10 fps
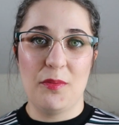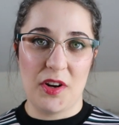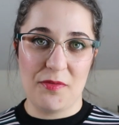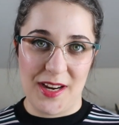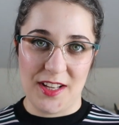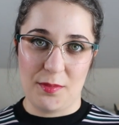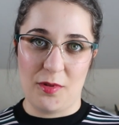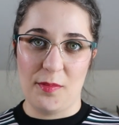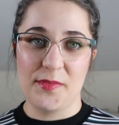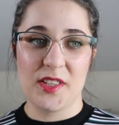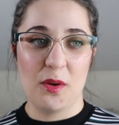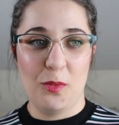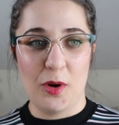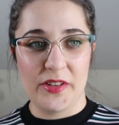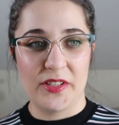One of my other prompts
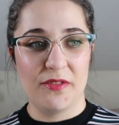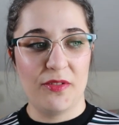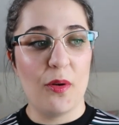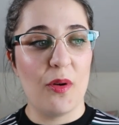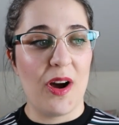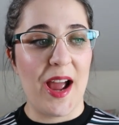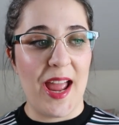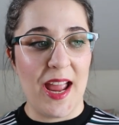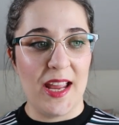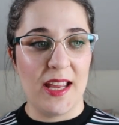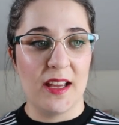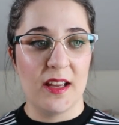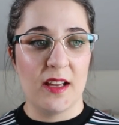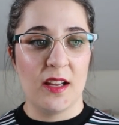was for a